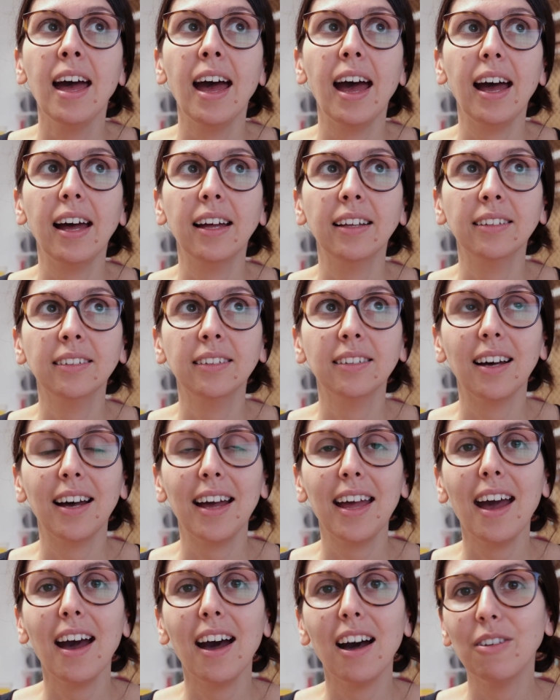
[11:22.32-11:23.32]
and
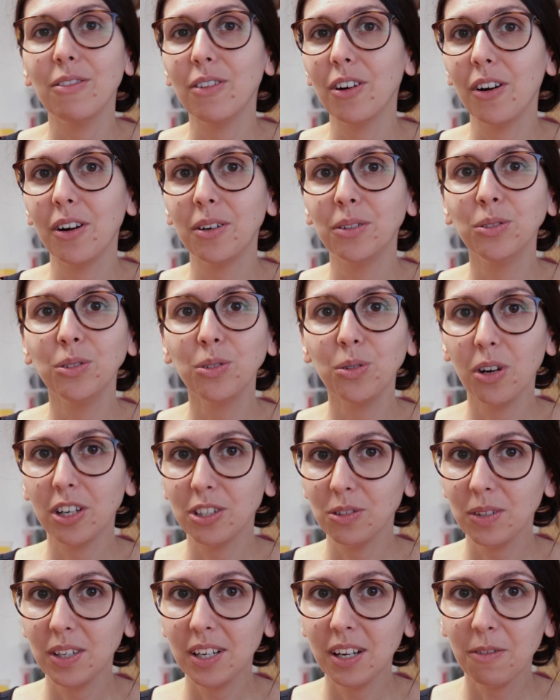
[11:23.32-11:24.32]
I have around
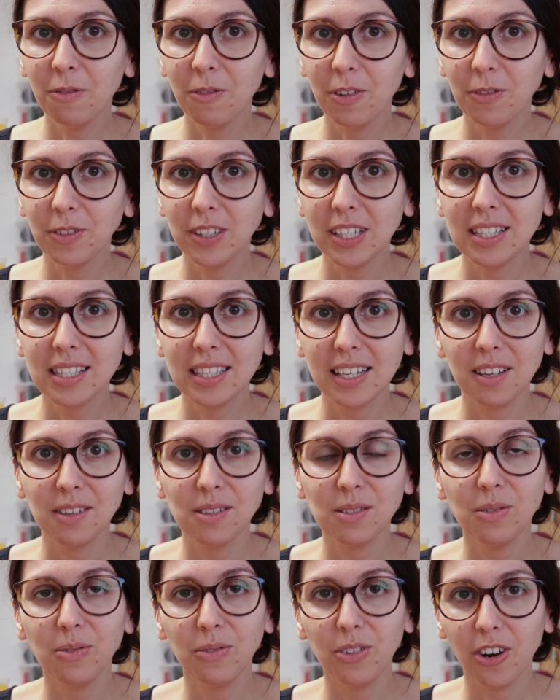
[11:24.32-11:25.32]
250
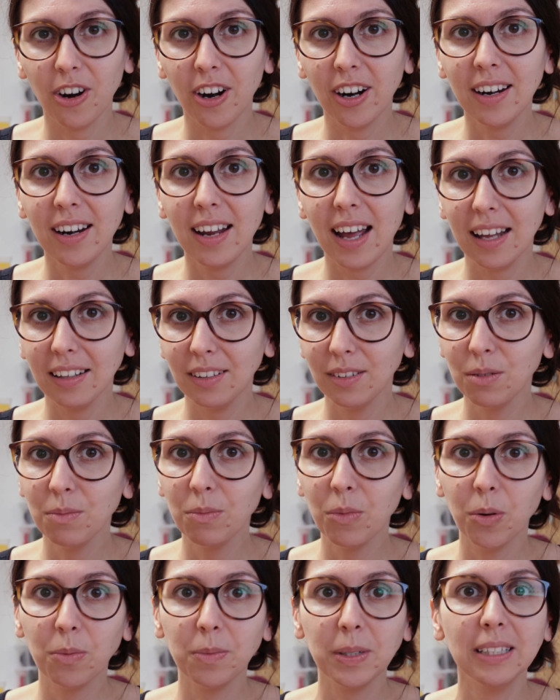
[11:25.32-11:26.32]
skeins of yarn at the
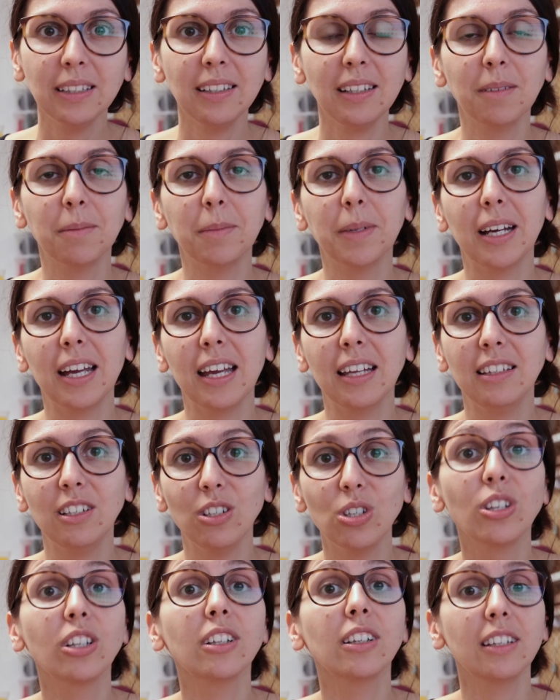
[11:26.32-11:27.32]
moment in my
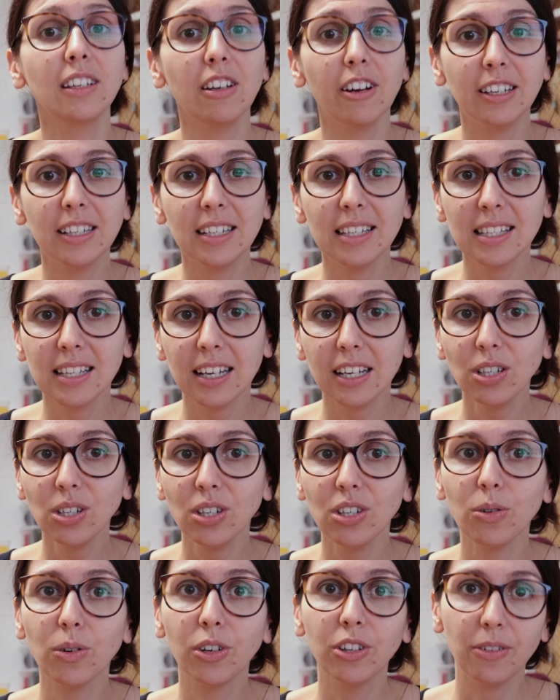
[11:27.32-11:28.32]
digital yarn
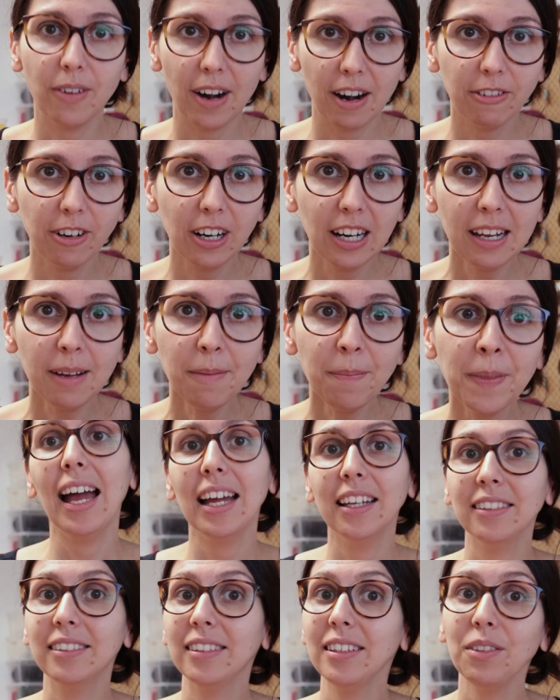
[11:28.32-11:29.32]
stash on Ravelry.
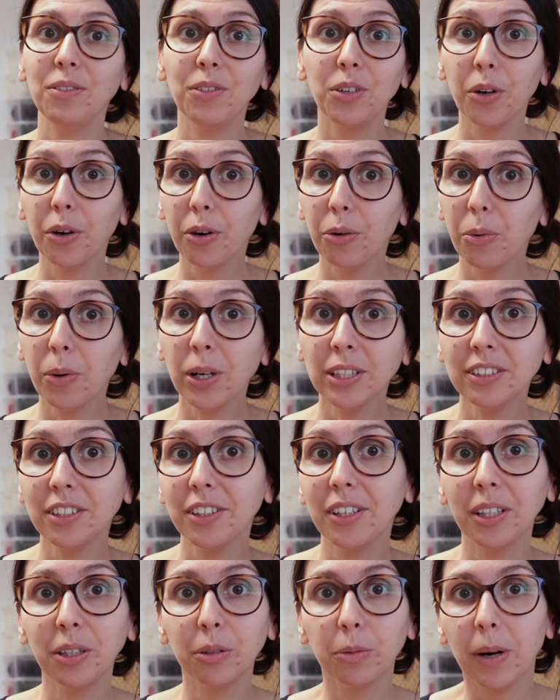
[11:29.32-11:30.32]
And if you're
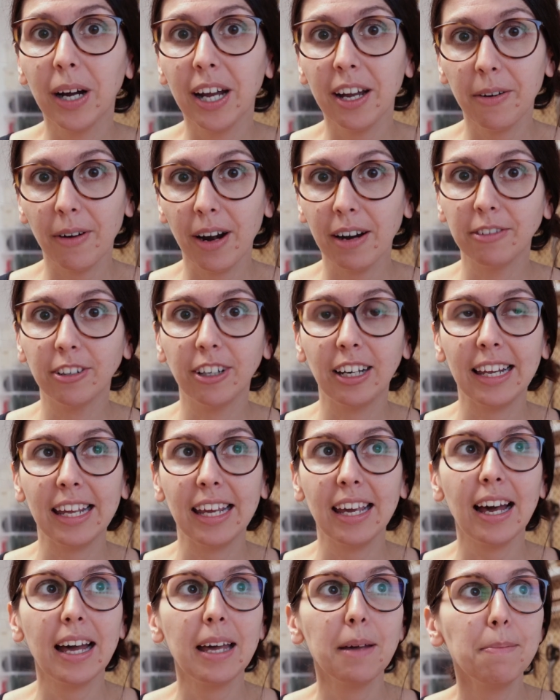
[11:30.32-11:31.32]
wondering why
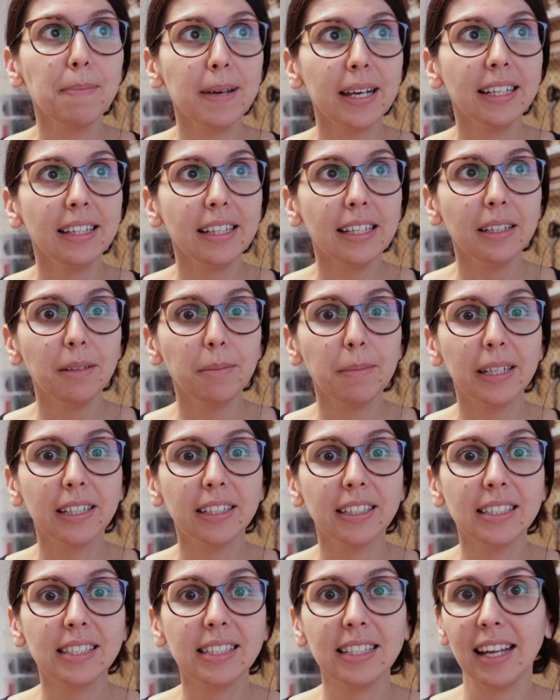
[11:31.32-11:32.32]
Ravelry, I picked it
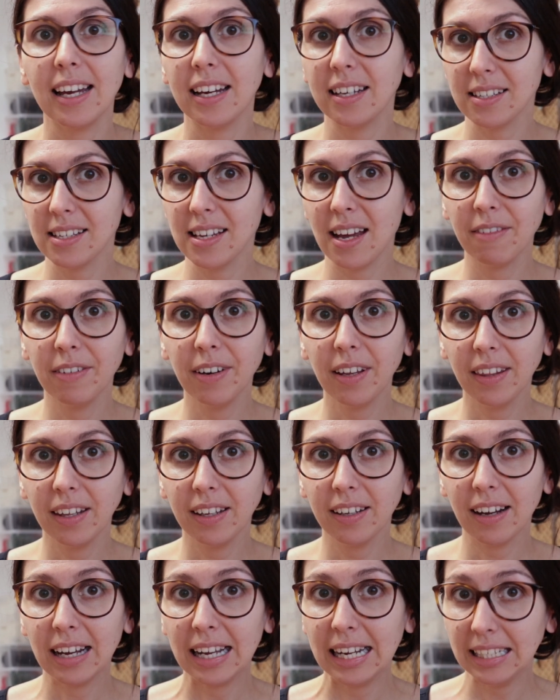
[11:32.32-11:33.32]
because it has
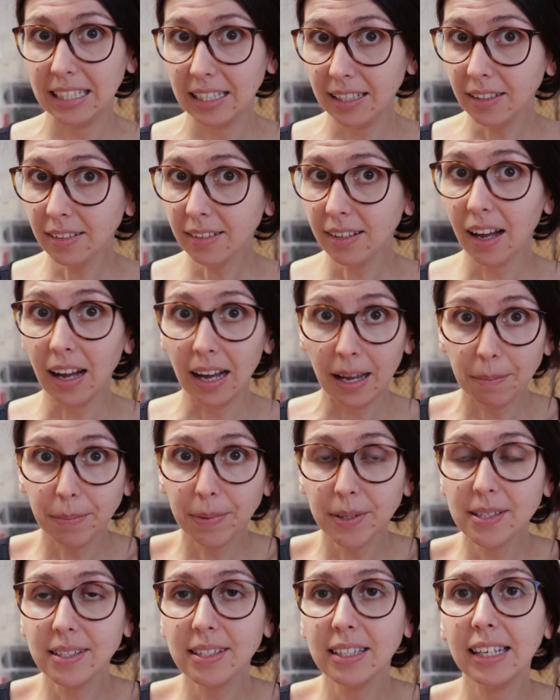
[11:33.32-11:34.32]
everything I need, I
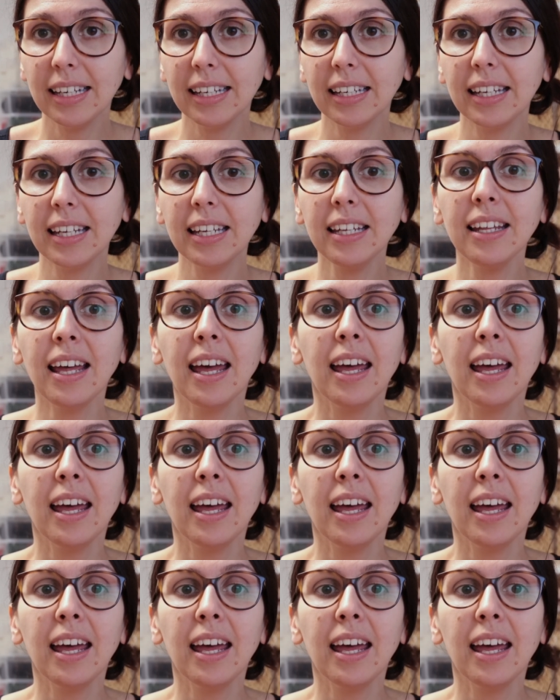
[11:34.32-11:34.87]
personally need,